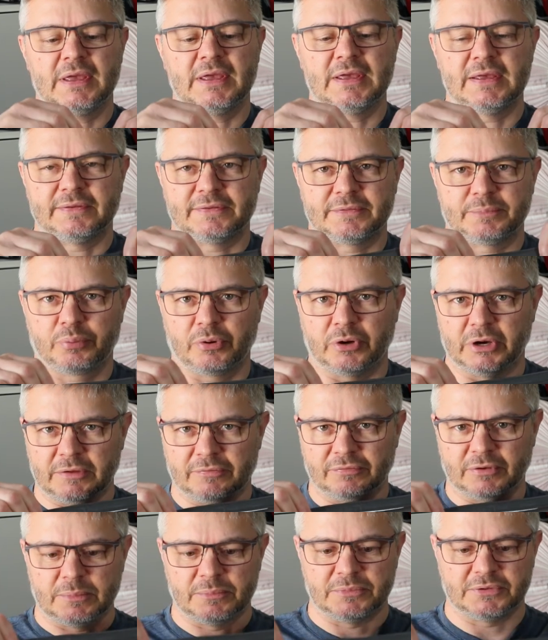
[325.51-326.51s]
is
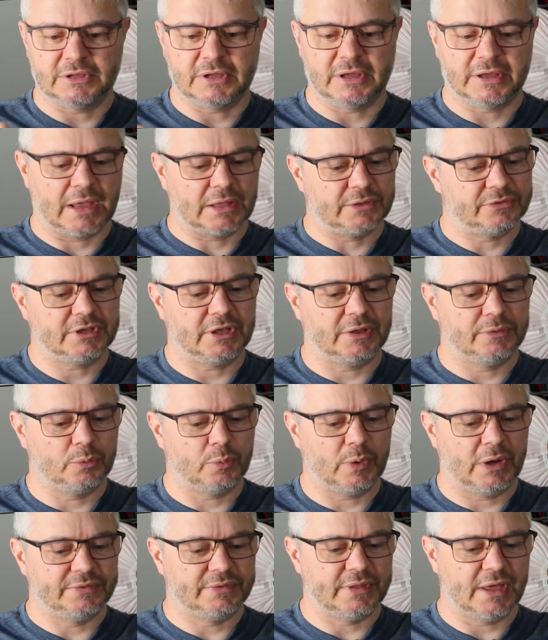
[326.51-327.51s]
pretty flimsy, again, to keep the
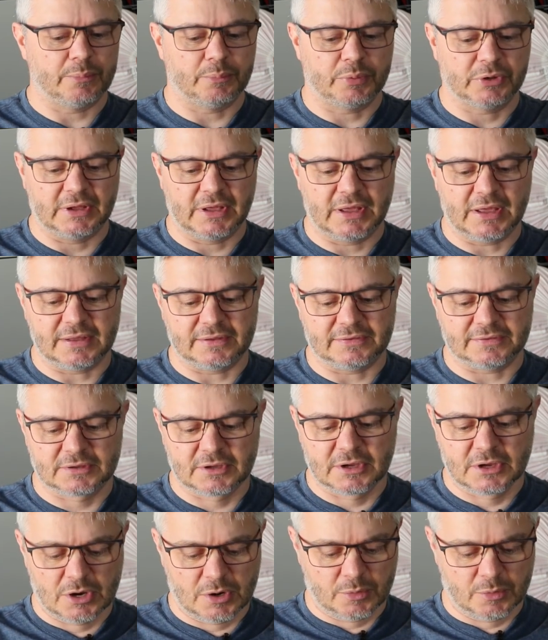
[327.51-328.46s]
weight down, but it is